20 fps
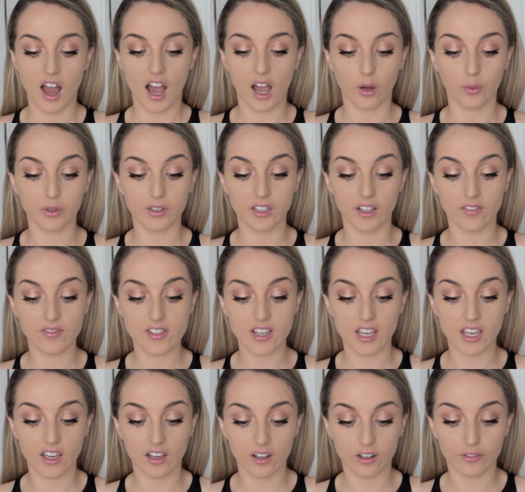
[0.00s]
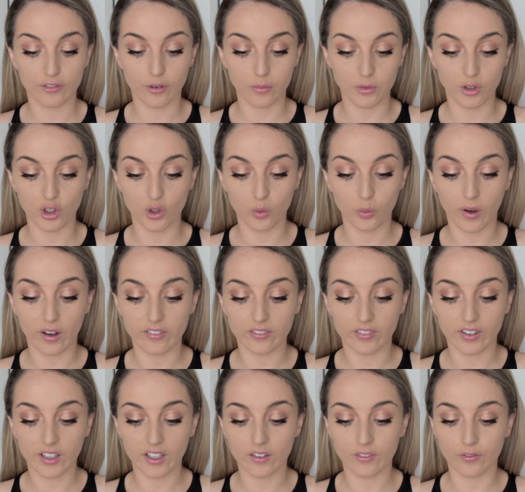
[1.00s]
I would love to hear from you what
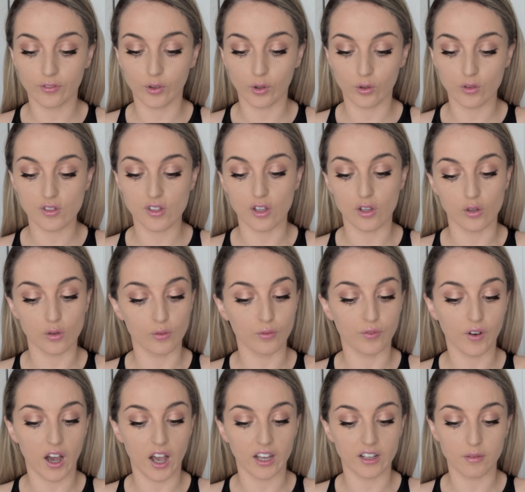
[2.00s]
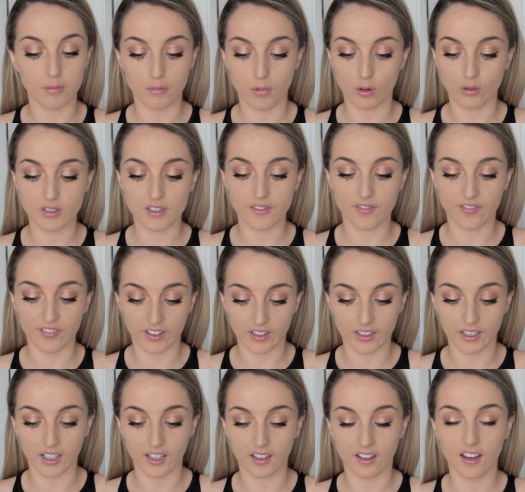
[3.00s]
vegan foods you find most
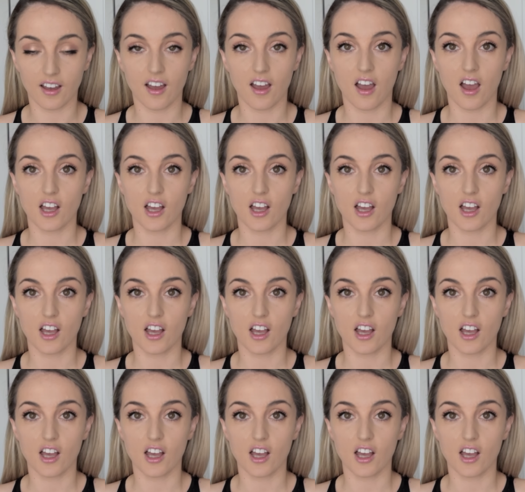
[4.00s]
filling.